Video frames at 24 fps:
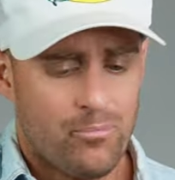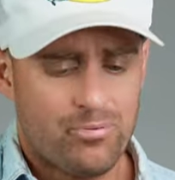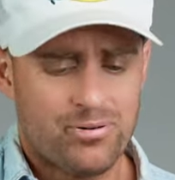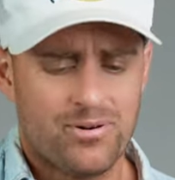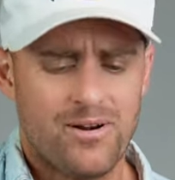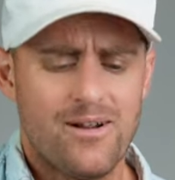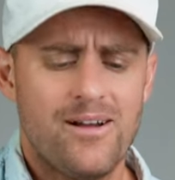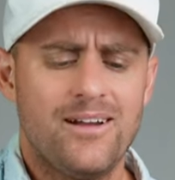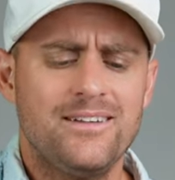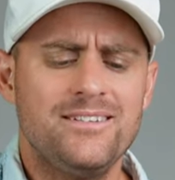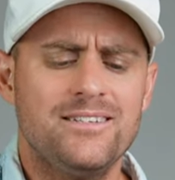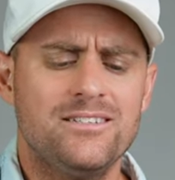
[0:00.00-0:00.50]

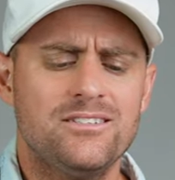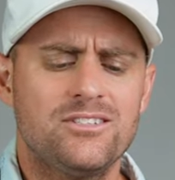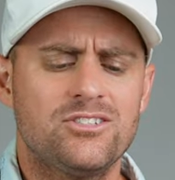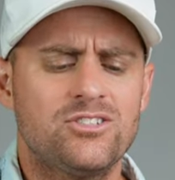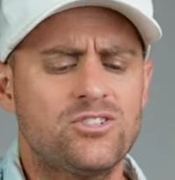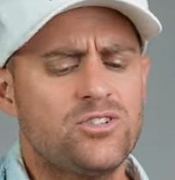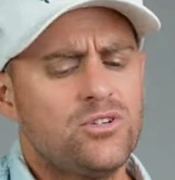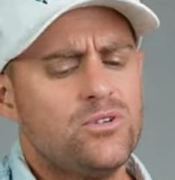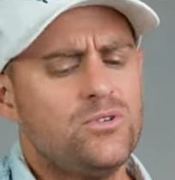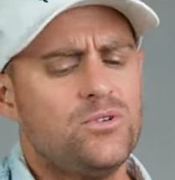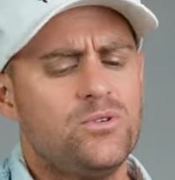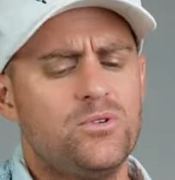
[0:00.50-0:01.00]
Praise
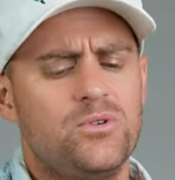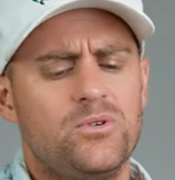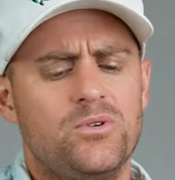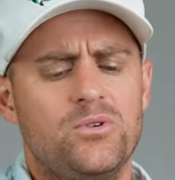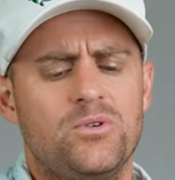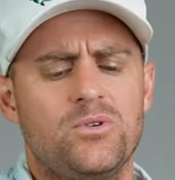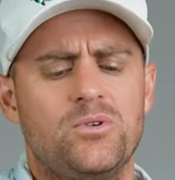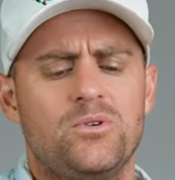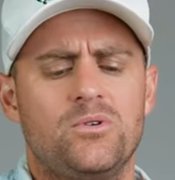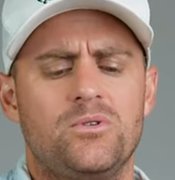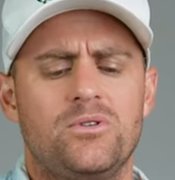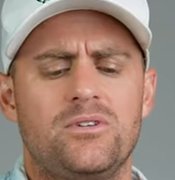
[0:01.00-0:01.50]
to
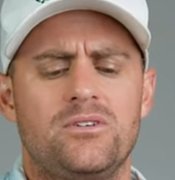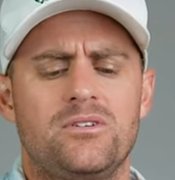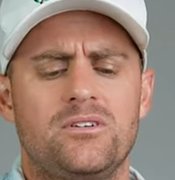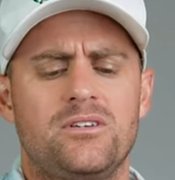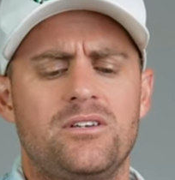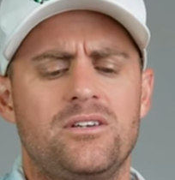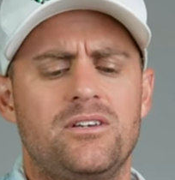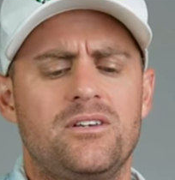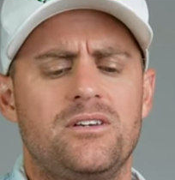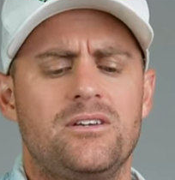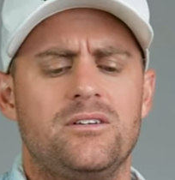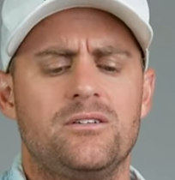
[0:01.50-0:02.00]
the
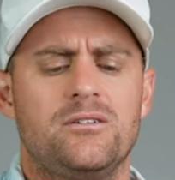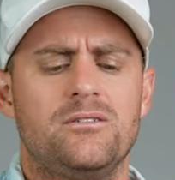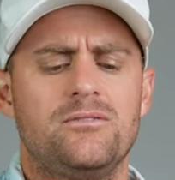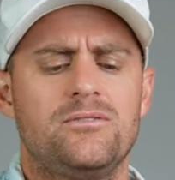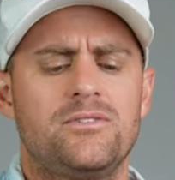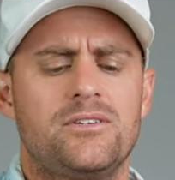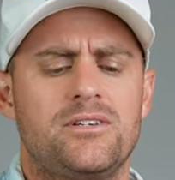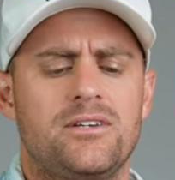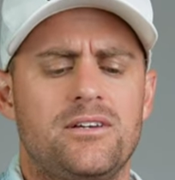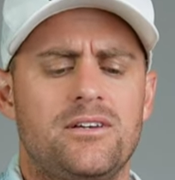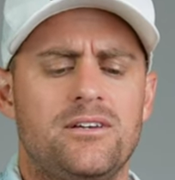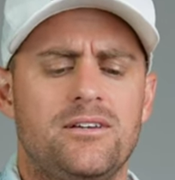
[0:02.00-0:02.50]
King of
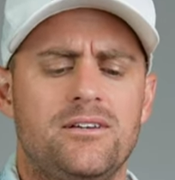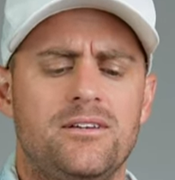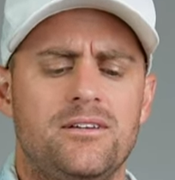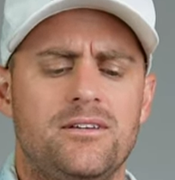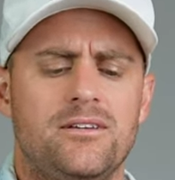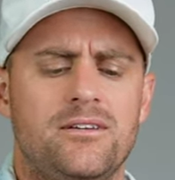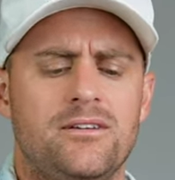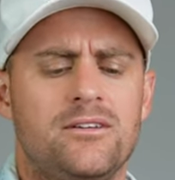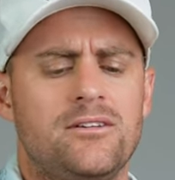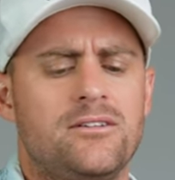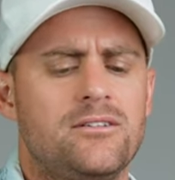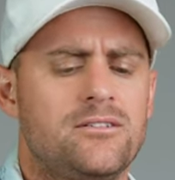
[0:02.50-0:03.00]

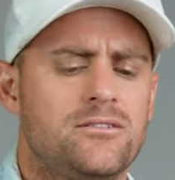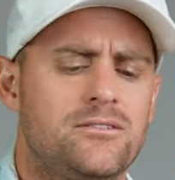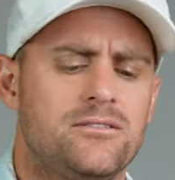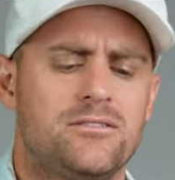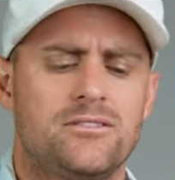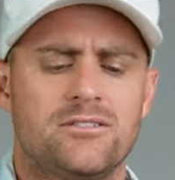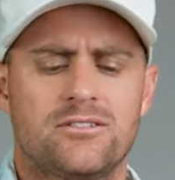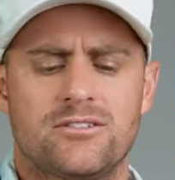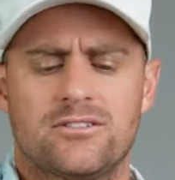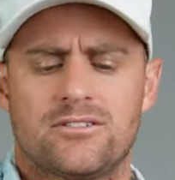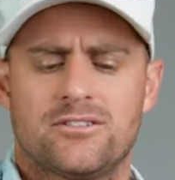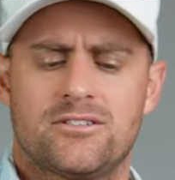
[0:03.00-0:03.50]
Kings.